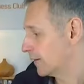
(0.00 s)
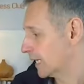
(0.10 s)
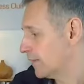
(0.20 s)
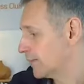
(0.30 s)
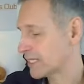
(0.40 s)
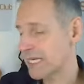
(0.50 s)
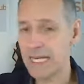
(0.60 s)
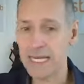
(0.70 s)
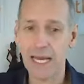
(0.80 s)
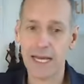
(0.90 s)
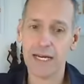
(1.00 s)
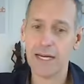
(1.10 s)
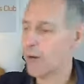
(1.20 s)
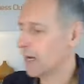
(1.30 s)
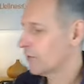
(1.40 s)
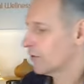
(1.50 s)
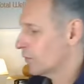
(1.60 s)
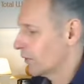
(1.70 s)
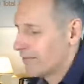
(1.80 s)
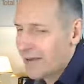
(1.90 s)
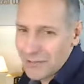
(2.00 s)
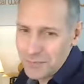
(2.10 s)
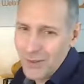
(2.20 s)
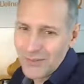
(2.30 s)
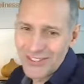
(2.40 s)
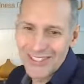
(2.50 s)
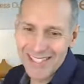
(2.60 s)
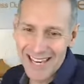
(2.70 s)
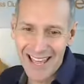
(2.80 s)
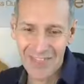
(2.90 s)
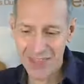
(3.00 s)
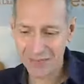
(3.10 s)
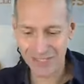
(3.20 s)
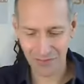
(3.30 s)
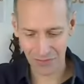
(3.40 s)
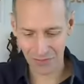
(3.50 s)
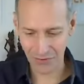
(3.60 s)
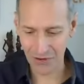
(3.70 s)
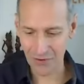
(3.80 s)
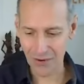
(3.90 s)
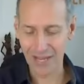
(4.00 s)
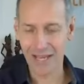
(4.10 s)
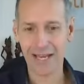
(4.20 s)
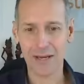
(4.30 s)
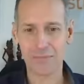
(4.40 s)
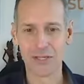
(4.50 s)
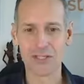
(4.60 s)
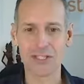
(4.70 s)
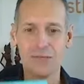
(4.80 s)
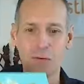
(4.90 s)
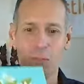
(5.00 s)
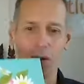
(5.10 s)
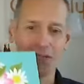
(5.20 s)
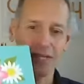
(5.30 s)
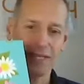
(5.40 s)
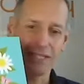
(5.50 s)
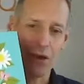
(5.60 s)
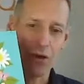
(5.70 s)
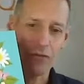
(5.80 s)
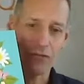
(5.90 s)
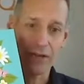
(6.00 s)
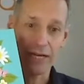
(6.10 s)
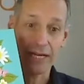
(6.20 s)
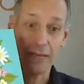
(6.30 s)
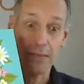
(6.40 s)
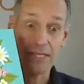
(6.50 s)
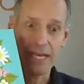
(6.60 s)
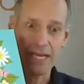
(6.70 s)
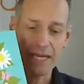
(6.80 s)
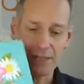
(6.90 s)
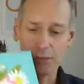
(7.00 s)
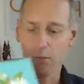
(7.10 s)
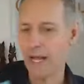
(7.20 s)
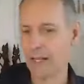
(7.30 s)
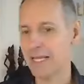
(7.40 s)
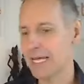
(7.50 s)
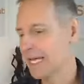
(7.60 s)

Clipper Tea are another one of our sponsors. They've sent through several boxes of Clipper Tea as well.